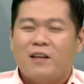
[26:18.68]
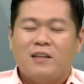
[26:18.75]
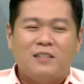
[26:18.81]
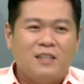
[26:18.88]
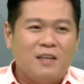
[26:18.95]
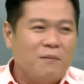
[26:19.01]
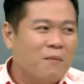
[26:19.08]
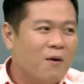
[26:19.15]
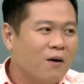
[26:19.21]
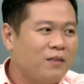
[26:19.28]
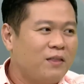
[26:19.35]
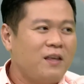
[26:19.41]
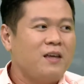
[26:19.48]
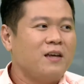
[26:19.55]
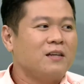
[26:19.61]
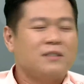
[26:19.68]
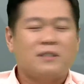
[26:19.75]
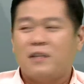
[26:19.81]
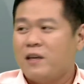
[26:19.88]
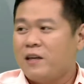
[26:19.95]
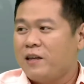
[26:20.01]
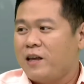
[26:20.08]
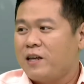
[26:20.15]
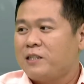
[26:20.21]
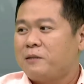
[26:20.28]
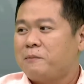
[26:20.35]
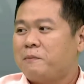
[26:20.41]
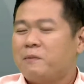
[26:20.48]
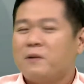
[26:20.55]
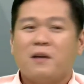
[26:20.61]
they see more things, they
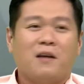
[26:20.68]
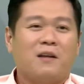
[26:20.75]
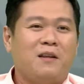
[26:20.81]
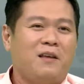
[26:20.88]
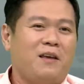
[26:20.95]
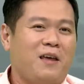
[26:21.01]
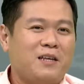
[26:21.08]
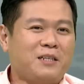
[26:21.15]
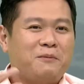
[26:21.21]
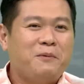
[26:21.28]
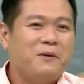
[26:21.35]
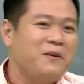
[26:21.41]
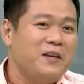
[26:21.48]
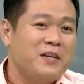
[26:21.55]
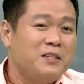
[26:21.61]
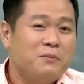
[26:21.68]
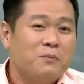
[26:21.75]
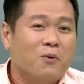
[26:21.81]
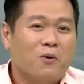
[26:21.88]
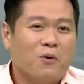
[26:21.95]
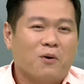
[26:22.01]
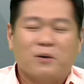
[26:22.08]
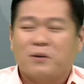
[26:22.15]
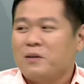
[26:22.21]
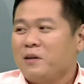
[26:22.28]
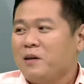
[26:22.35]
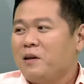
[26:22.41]
experience more,